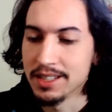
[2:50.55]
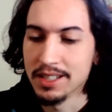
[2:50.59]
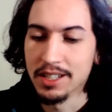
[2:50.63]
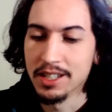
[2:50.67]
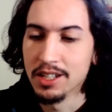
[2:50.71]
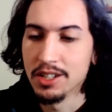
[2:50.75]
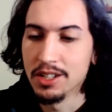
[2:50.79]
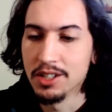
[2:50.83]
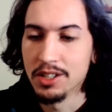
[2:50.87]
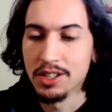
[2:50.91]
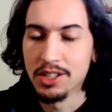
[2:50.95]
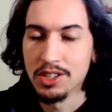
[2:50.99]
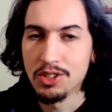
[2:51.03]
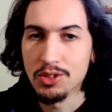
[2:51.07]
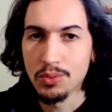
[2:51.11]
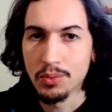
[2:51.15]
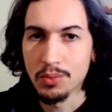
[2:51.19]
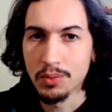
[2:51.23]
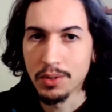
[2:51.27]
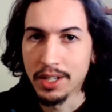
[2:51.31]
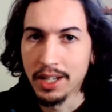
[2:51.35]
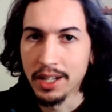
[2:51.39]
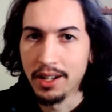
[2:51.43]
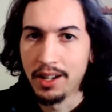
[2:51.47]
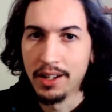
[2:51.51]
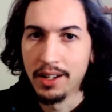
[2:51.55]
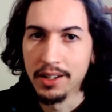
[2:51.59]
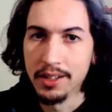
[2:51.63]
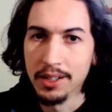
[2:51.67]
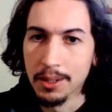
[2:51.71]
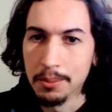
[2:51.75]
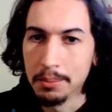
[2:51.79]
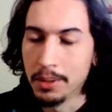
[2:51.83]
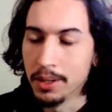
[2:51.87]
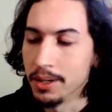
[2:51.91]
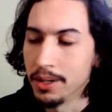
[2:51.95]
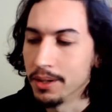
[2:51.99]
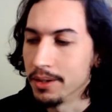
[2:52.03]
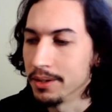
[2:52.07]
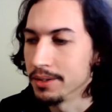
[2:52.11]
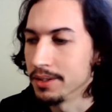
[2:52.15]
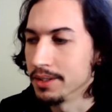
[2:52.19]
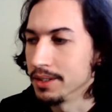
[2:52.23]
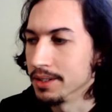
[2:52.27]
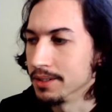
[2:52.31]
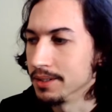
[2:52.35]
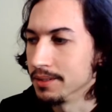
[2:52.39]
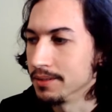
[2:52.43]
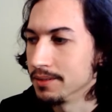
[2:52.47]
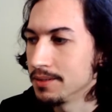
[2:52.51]
and just would get hung up on all
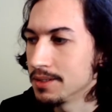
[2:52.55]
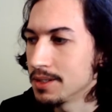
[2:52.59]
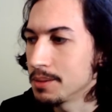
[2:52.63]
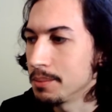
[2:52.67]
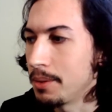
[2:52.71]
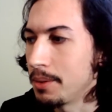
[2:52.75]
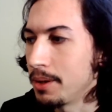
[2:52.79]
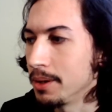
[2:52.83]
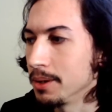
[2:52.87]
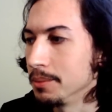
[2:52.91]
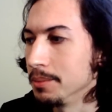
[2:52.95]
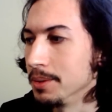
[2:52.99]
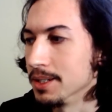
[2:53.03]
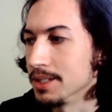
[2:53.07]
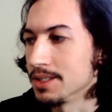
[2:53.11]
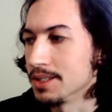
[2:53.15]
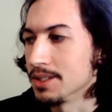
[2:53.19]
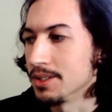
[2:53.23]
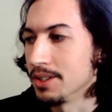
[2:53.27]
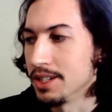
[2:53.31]
the smaller bits.